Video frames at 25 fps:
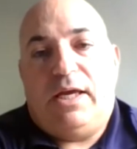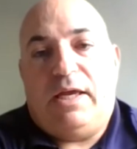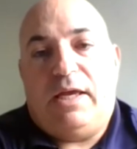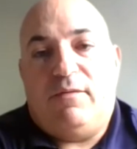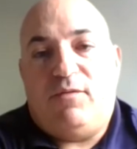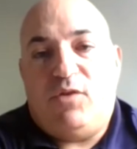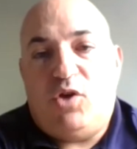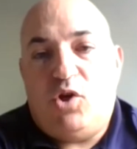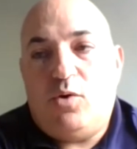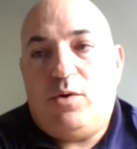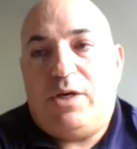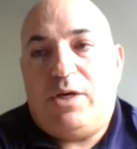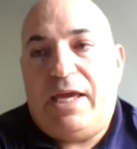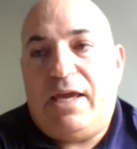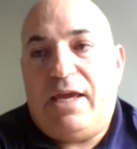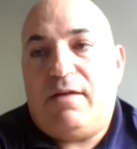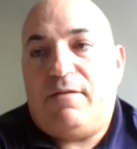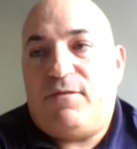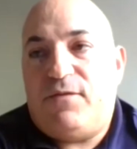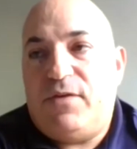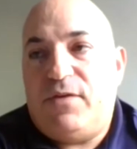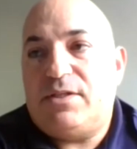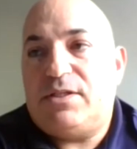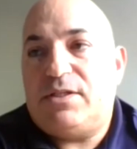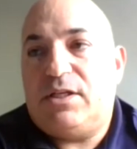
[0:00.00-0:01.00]
If you
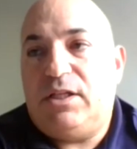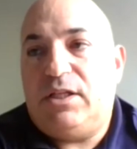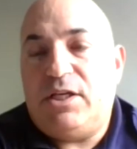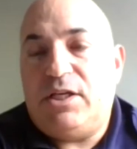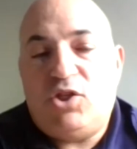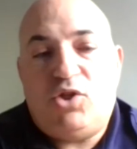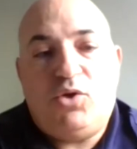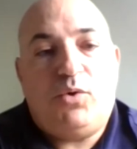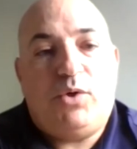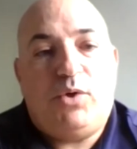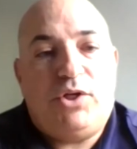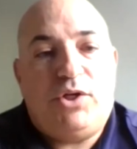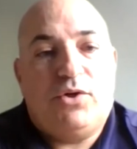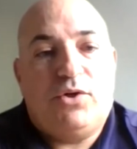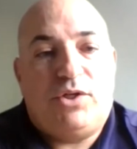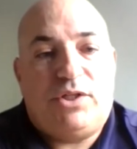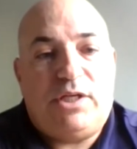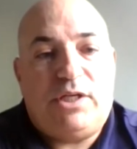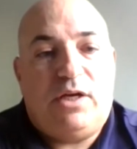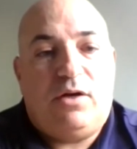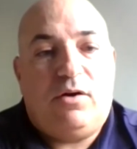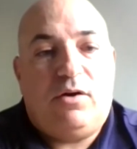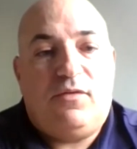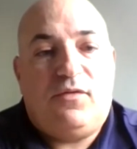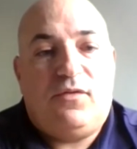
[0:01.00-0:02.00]
can't physically do it
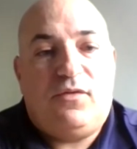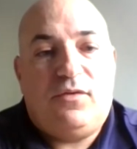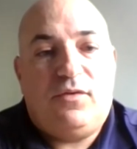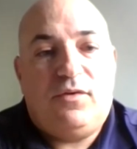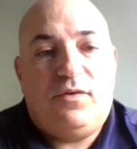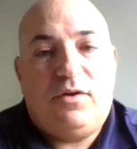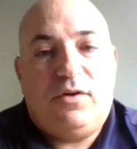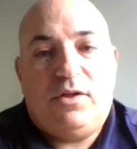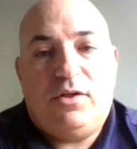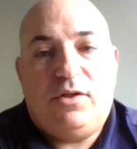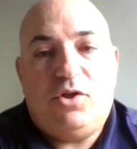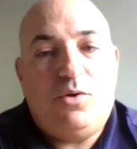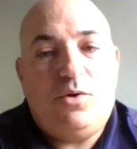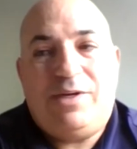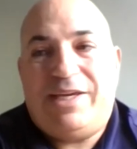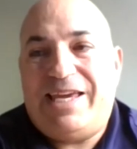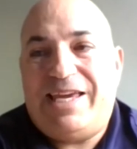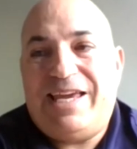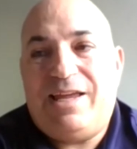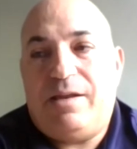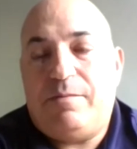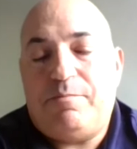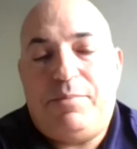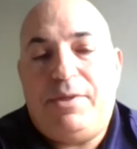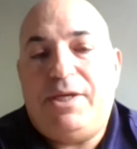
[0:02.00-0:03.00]
yourself, you
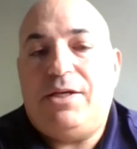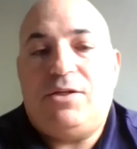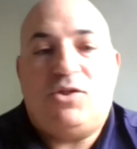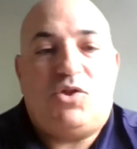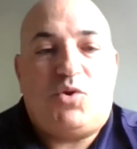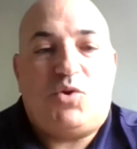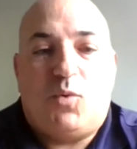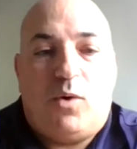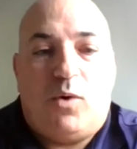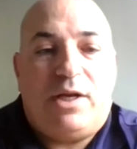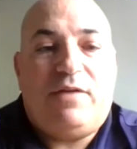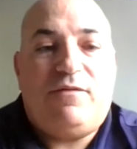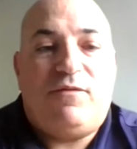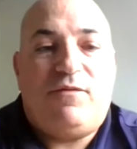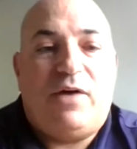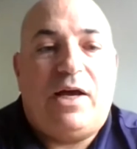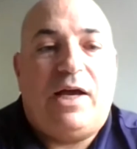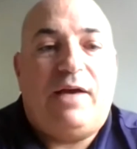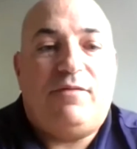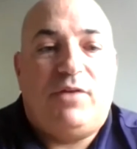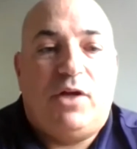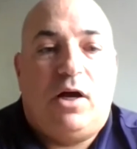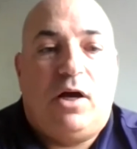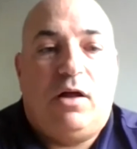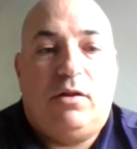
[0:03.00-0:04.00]
can't beat
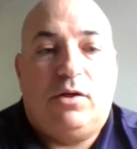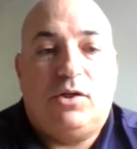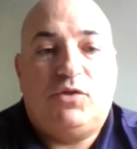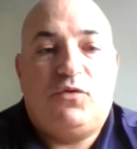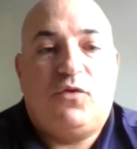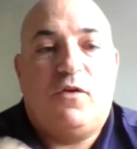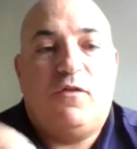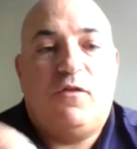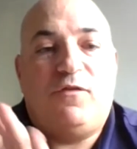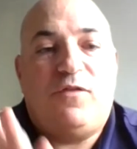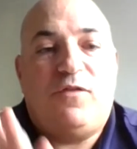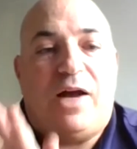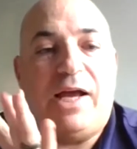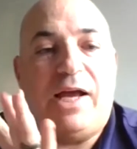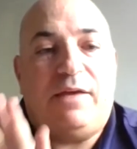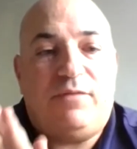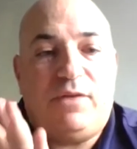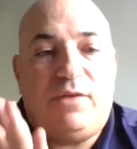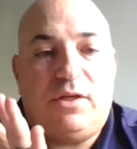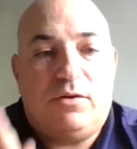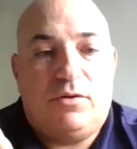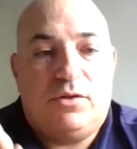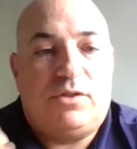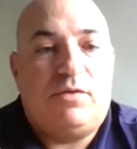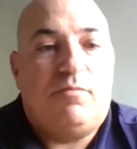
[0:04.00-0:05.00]
$25 for
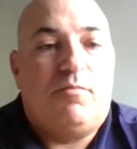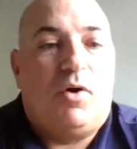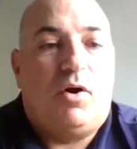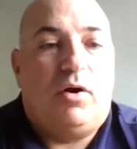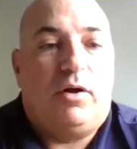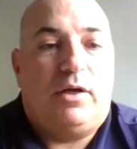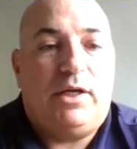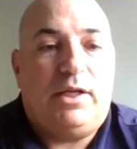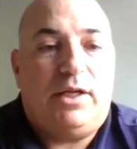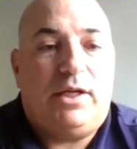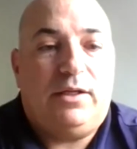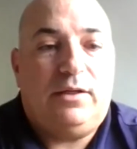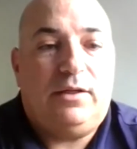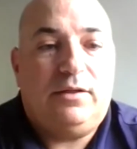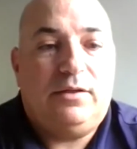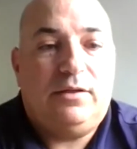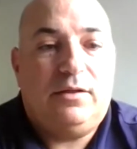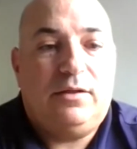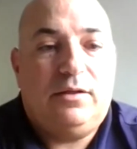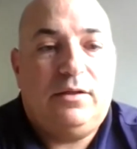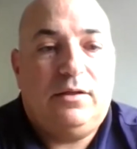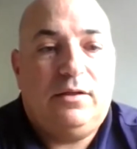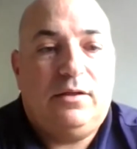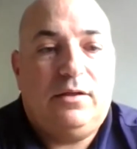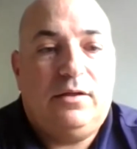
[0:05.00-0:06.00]
5 years of marketing,
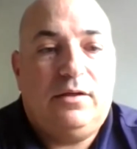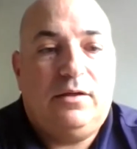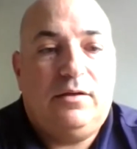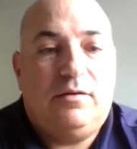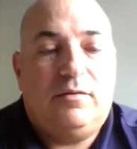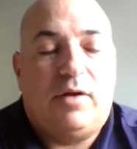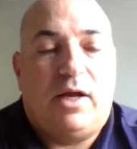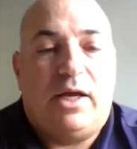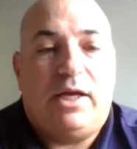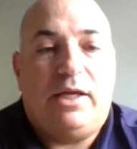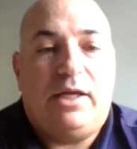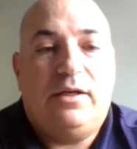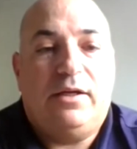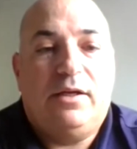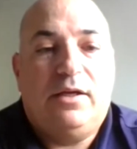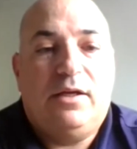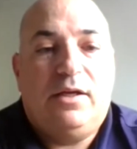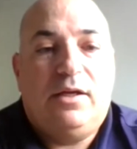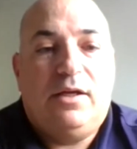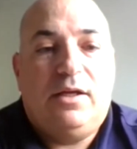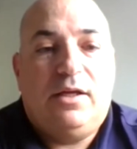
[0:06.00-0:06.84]
right?